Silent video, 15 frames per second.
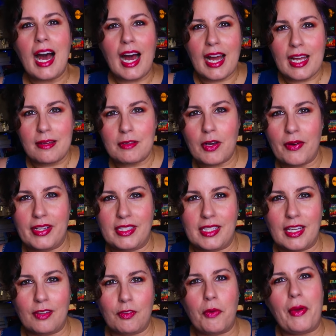I am going to
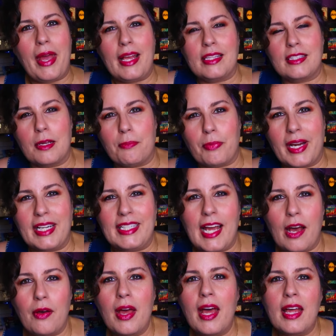give you a heads up right
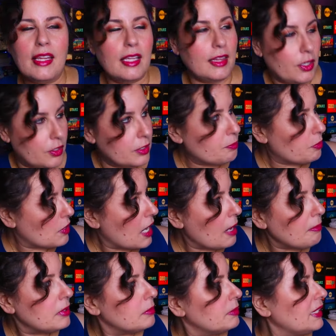now that there's
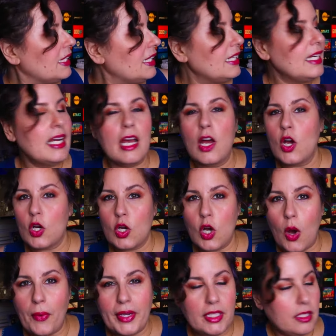probably
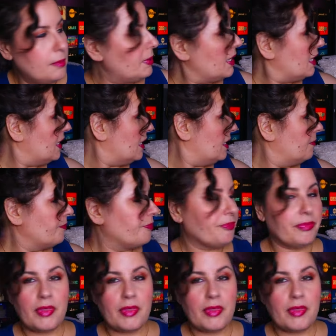going to be